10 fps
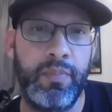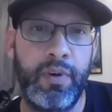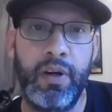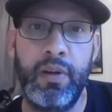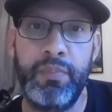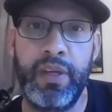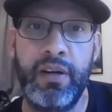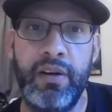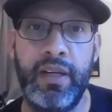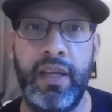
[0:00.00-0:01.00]
up
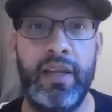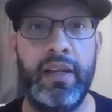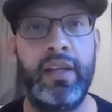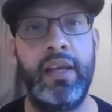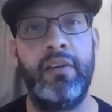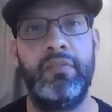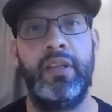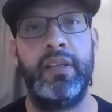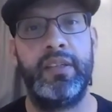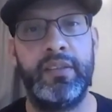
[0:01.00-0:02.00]
there and have,
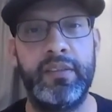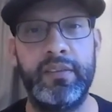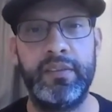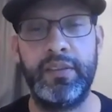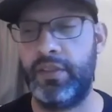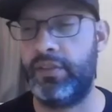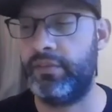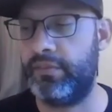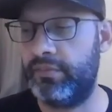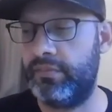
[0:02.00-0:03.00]
like, a
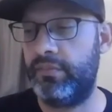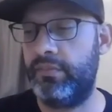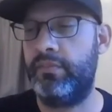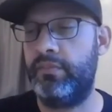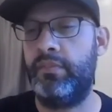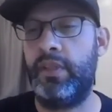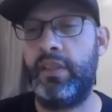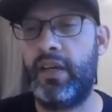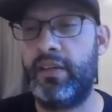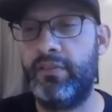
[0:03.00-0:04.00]

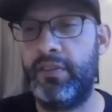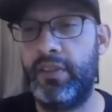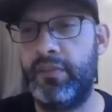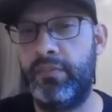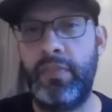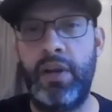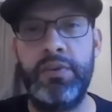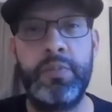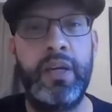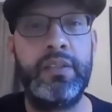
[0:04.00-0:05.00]
lot of my
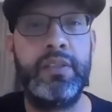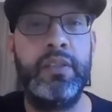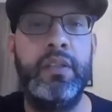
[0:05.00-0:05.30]
respect.